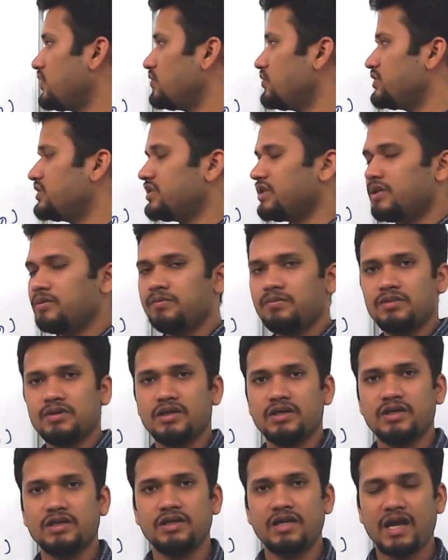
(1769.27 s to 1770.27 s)
to ship
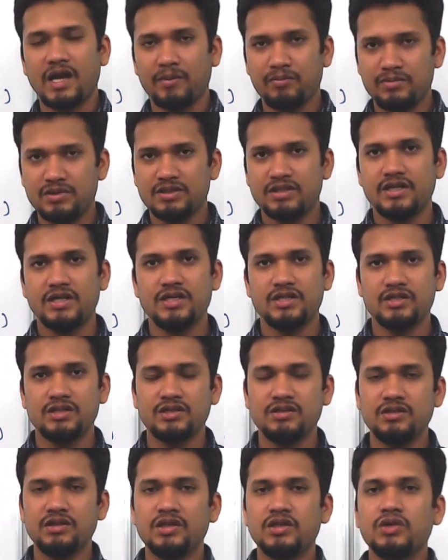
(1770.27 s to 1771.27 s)
an
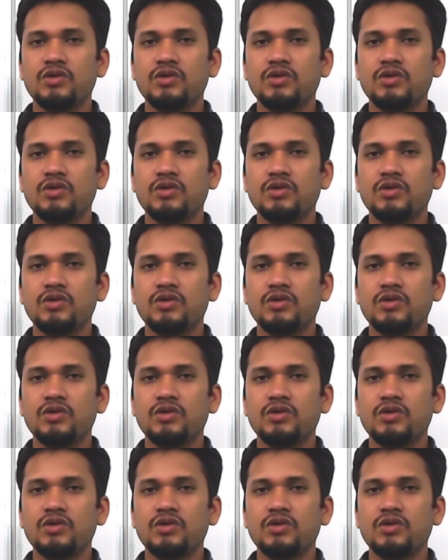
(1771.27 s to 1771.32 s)
application